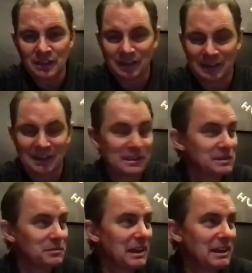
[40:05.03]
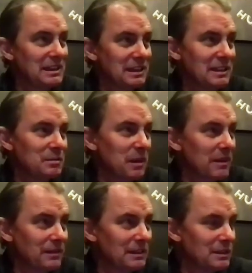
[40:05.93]
Like, it doesn't make any sense to me. I
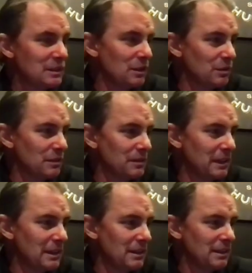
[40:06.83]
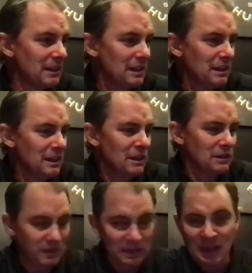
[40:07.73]
feel like so deflated.
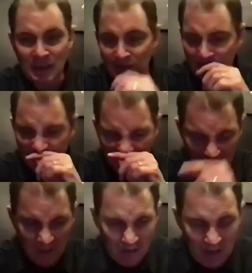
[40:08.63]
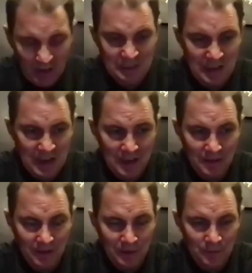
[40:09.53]
So then I sat
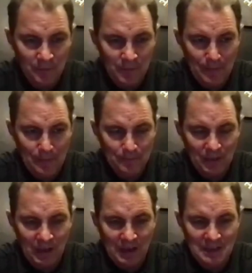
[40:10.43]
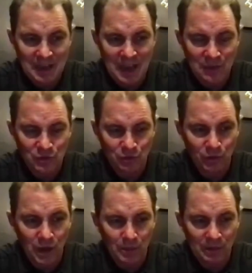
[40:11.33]
and drew
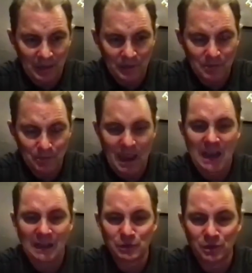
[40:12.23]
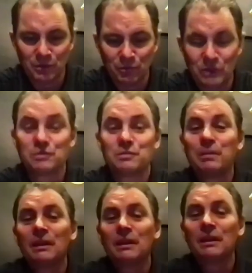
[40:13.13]
up, and I went back to him, which was
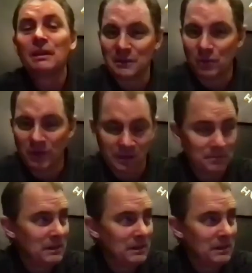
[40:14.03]
bigger than he wanted.